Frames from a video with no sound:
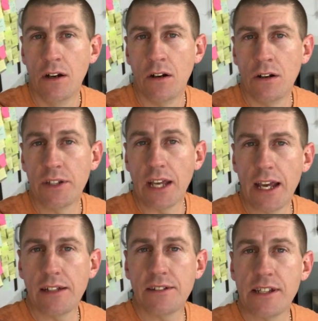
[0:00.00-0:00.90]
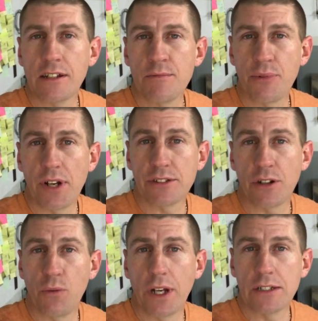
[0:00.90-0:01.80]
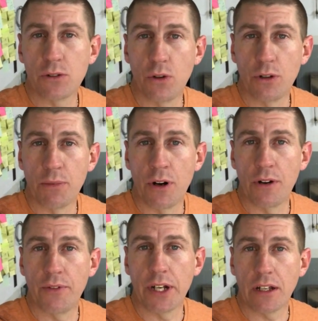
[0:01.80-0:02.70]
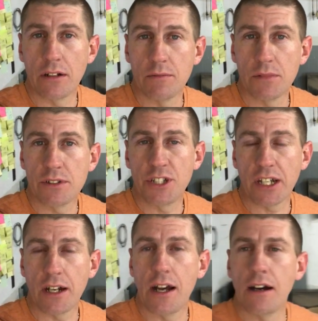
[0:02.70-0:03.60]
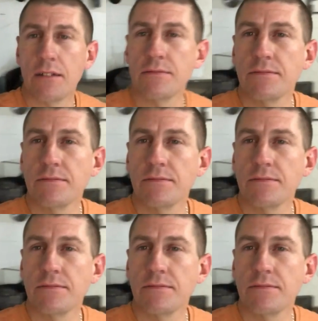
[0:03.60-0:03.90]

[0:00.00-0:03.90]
on the AC compressor waste oil burner video. Let's check it out.